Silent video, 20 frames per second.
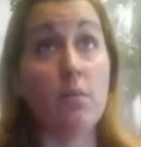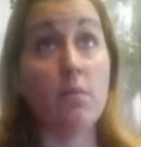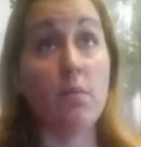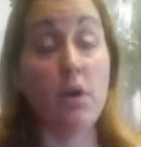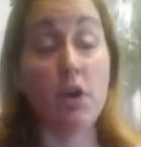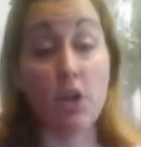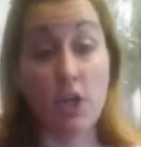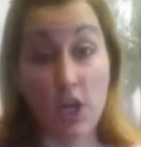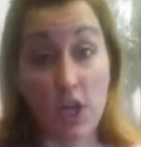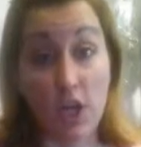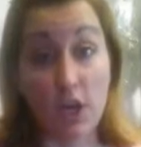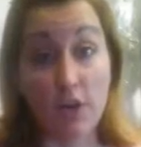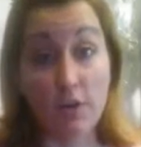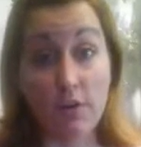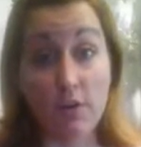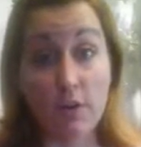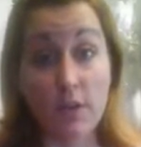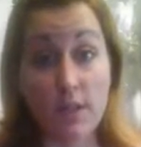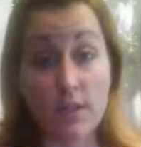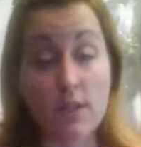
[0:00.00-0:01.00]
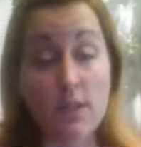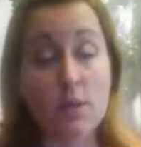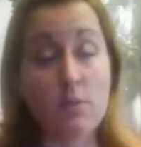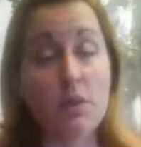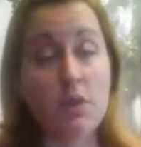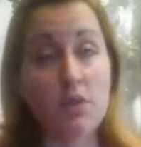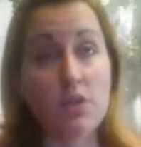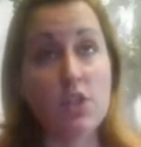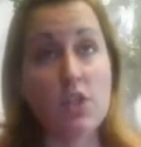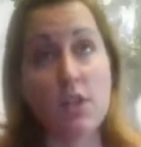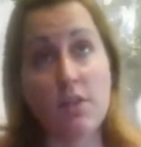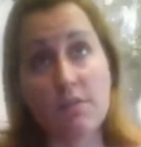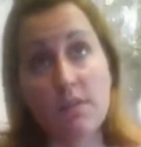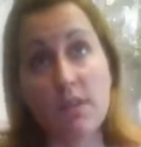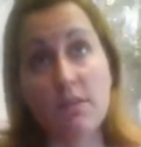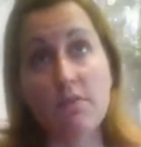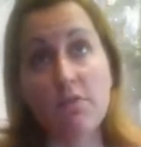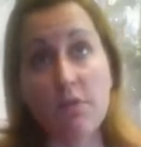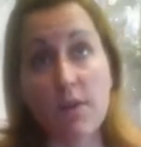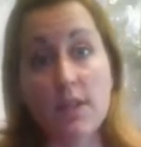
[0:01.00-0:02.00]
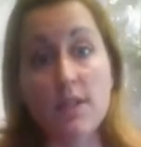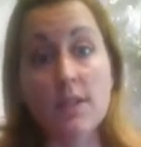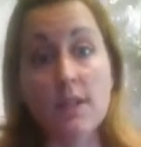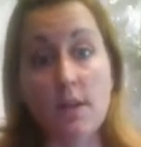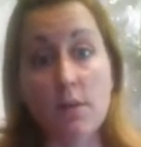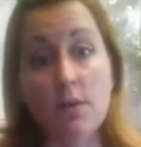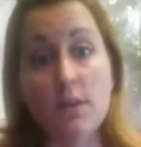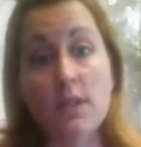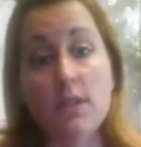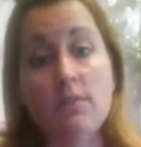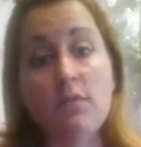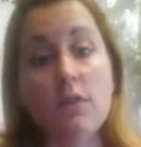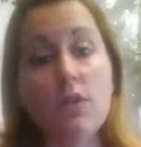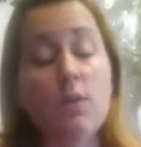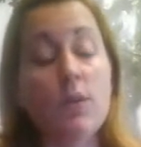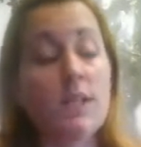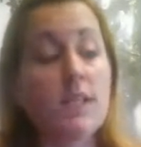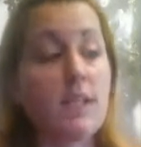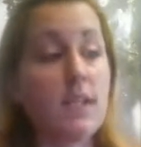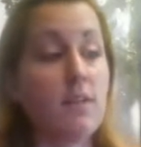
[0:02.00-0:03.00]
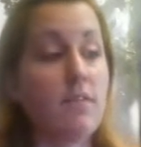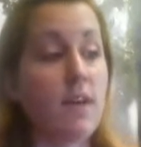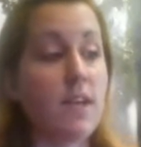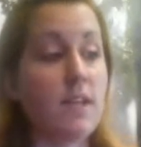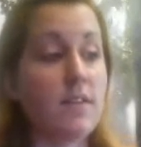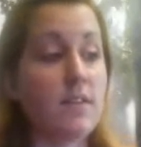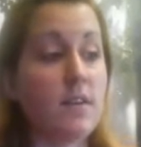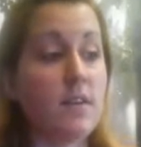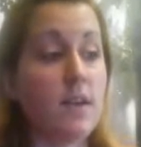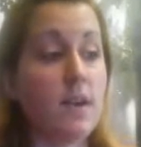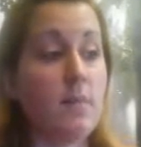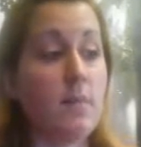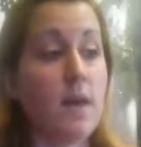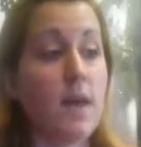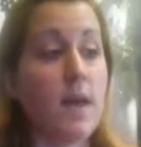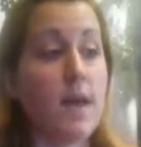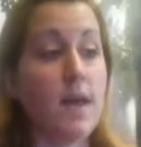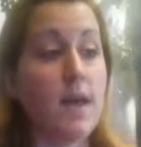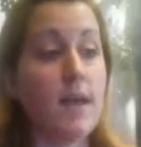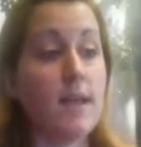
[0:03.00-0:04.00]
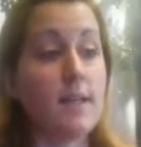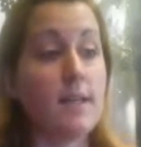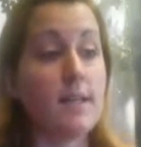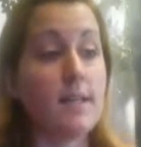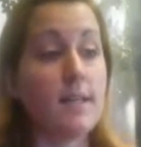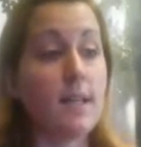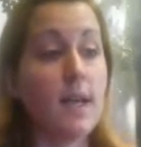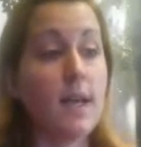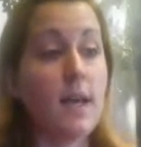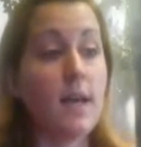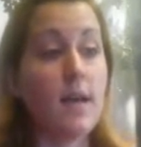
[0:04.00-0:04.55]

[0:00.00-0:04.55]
year, honestly, because she lives in France and I was in the US at that time, and